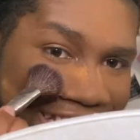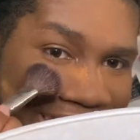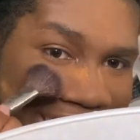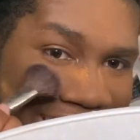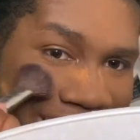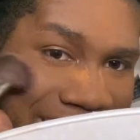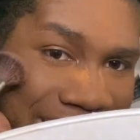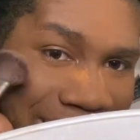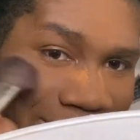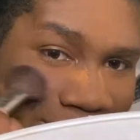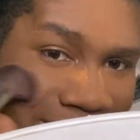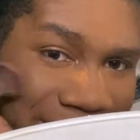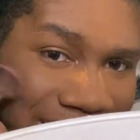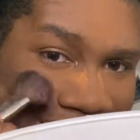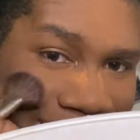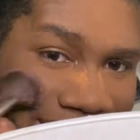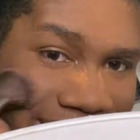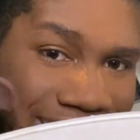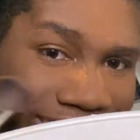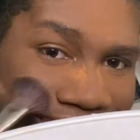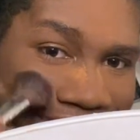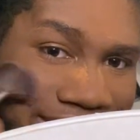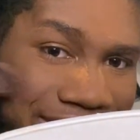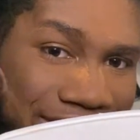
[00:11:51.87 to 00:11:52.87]
And what I
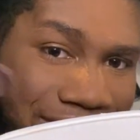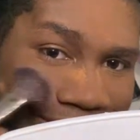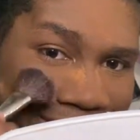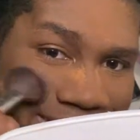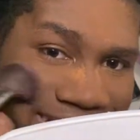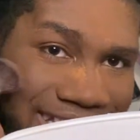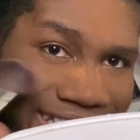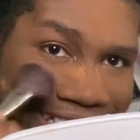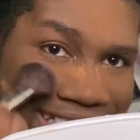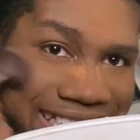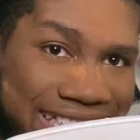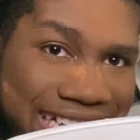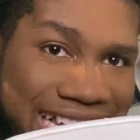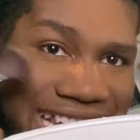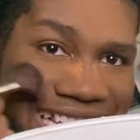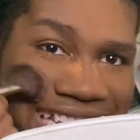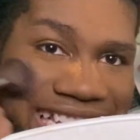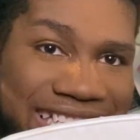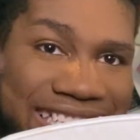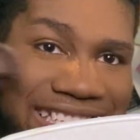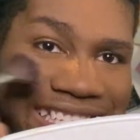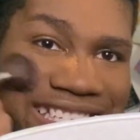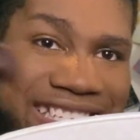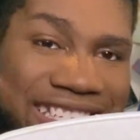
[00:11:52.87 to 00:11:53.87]
like to do is I
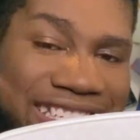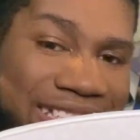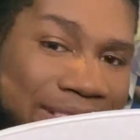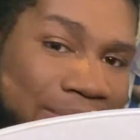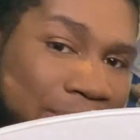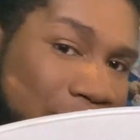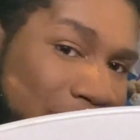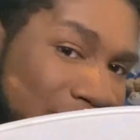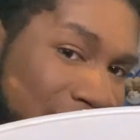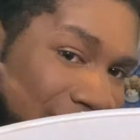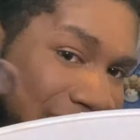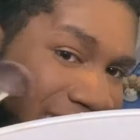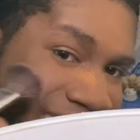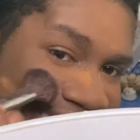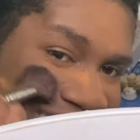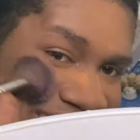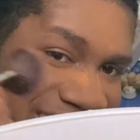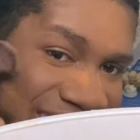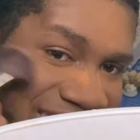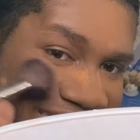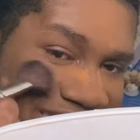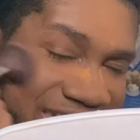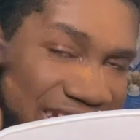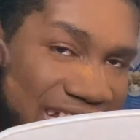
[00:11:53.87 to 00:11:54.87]
like to just put
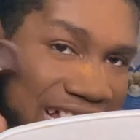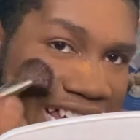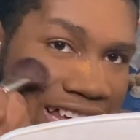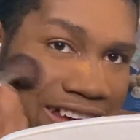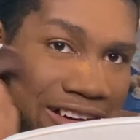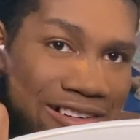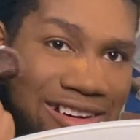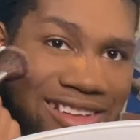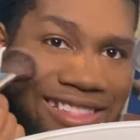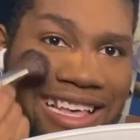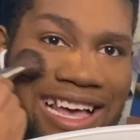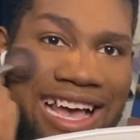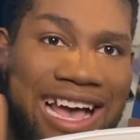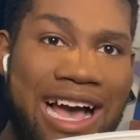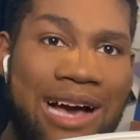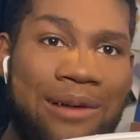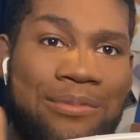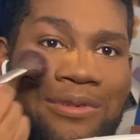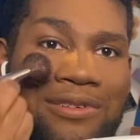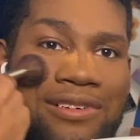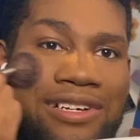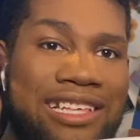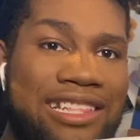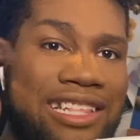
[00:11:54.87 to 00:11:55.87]
a lot on the
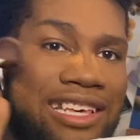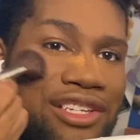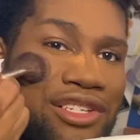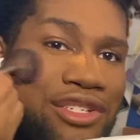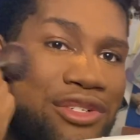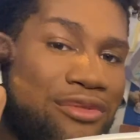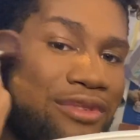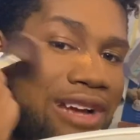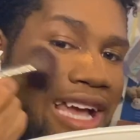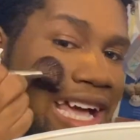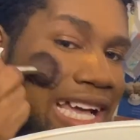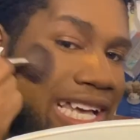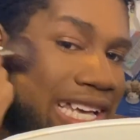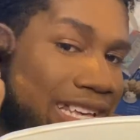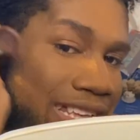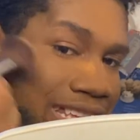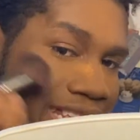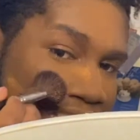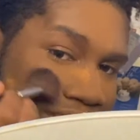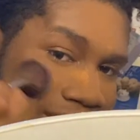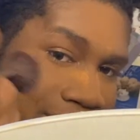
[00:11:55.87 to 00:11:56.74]
apple and then drag it into